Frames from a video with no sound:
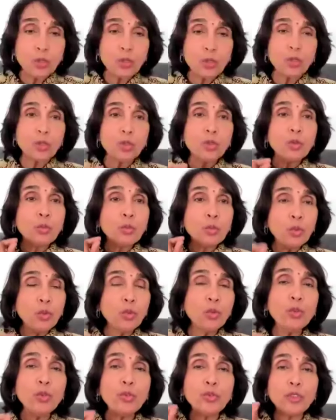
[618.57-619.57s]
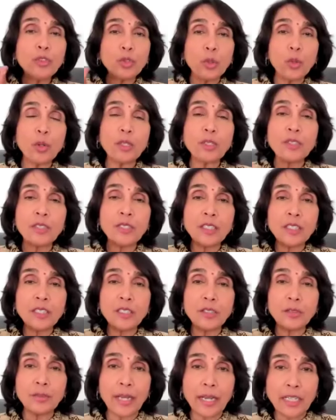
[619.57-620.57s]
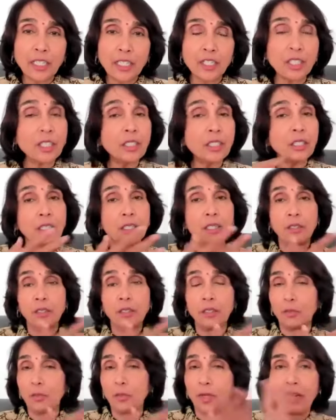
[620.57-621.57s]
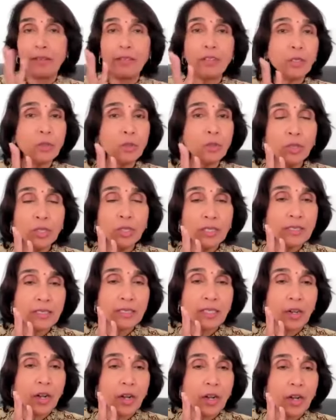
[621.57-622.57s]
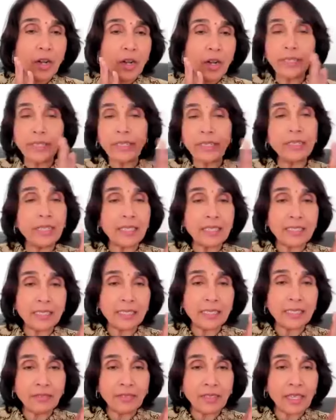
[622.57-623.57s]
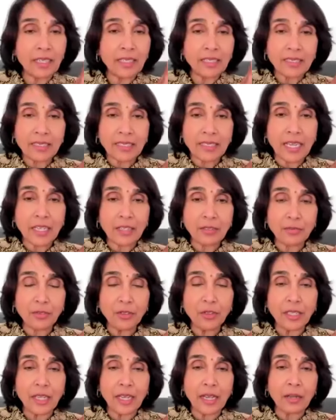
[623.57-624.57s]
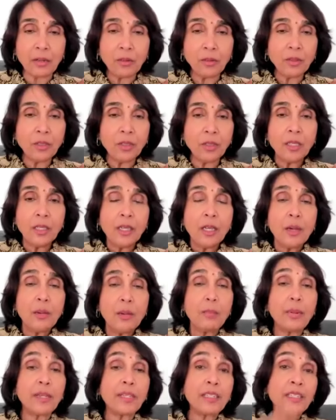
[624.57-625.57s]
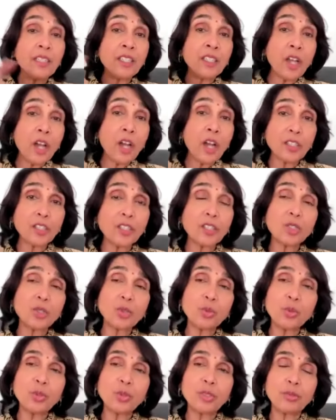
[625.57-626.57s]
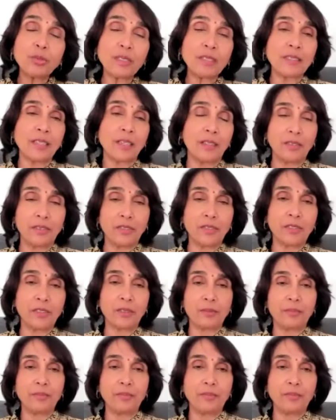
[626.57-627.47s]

to move towards the direction, whatever gunas are operating, let's leave that aside for now, but not to the results.